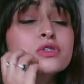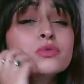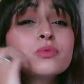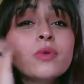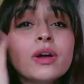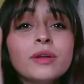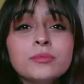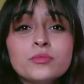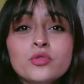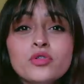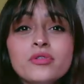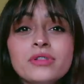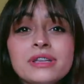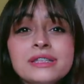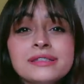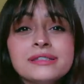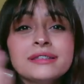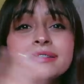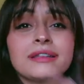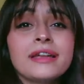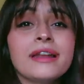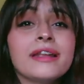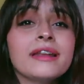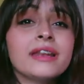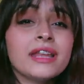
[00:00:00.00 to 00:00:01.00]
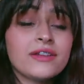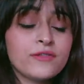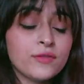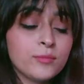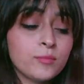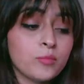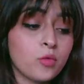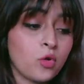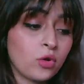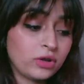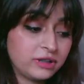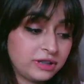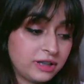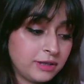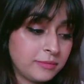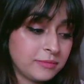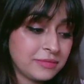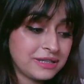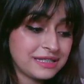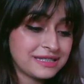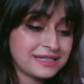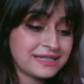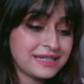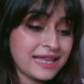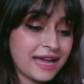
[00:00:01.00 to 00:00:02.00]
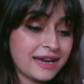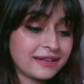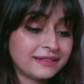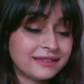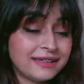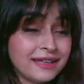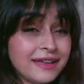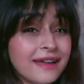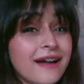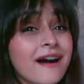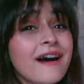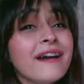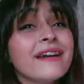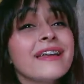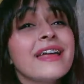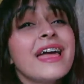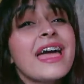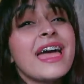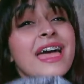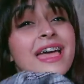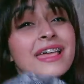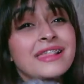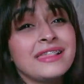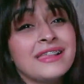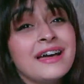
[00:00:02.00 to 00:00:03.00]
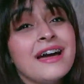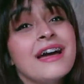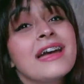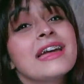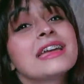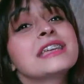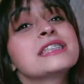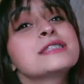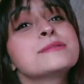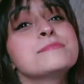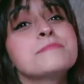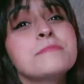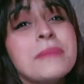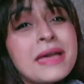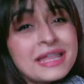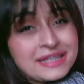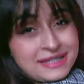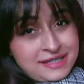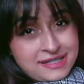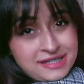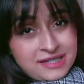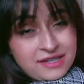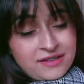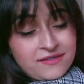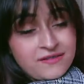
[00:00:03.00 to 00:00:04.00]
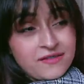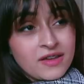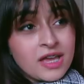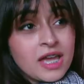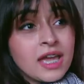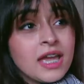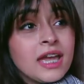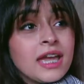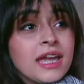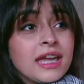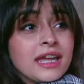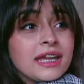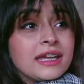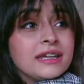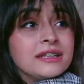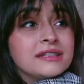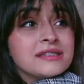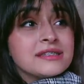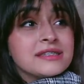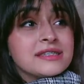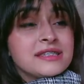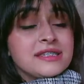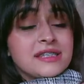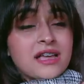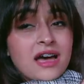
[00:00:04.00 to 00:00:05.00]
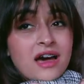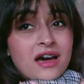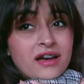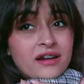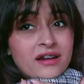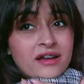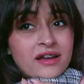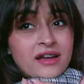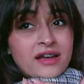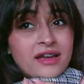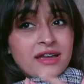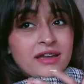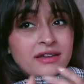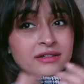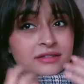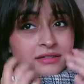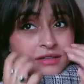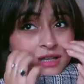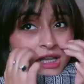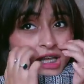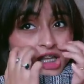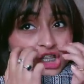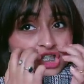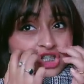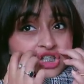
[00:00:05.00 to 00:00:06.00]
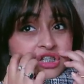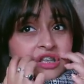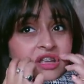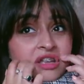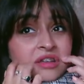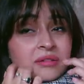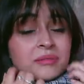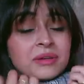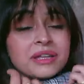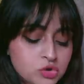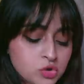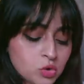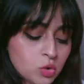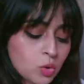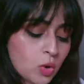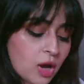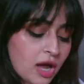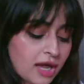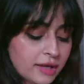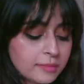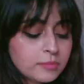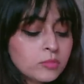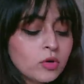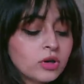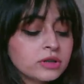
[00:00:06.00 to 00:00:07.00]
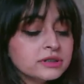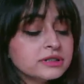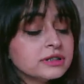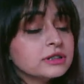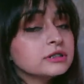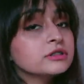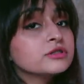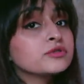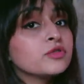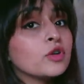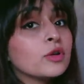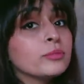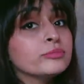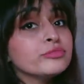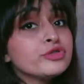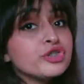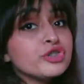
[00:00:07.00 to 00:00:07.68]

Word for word: Also, one more reason that I never bought them is that they are hella expensive in Zara and Asher. So I bought this from